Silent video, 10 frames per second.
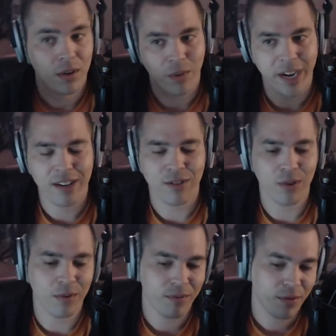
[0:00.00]
right?
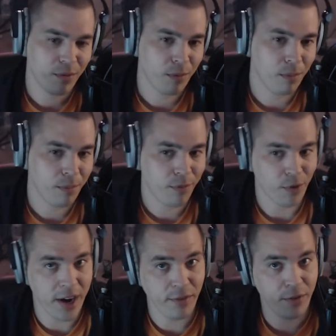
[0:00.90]
So
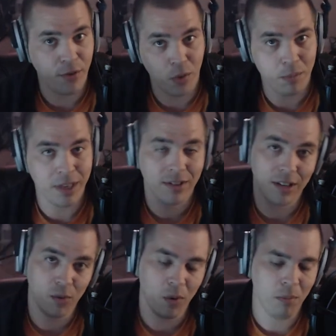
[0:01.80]
for every 4 beats,
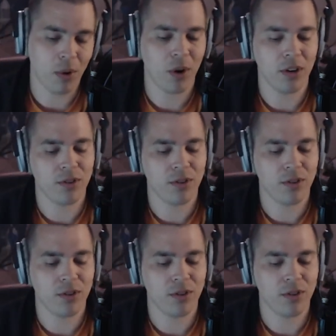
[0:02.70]
that's 1 bar.